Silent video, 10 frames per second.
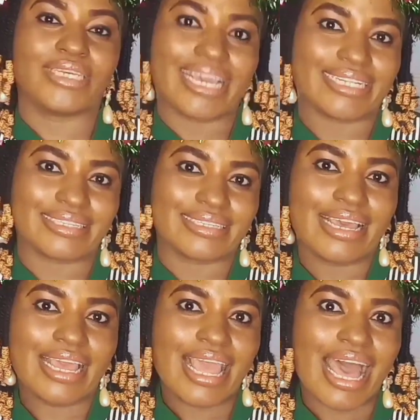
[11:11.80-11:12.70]
get,
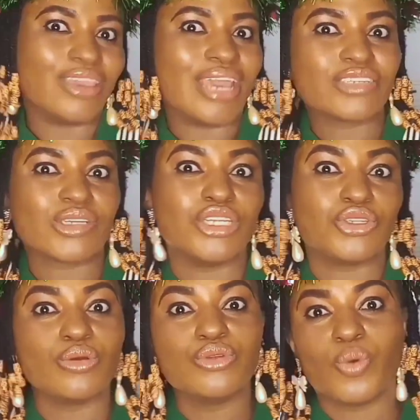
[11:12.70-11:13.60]
and you actually
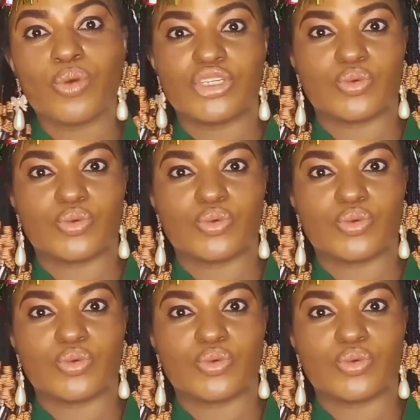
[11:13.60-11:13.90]
don't know what you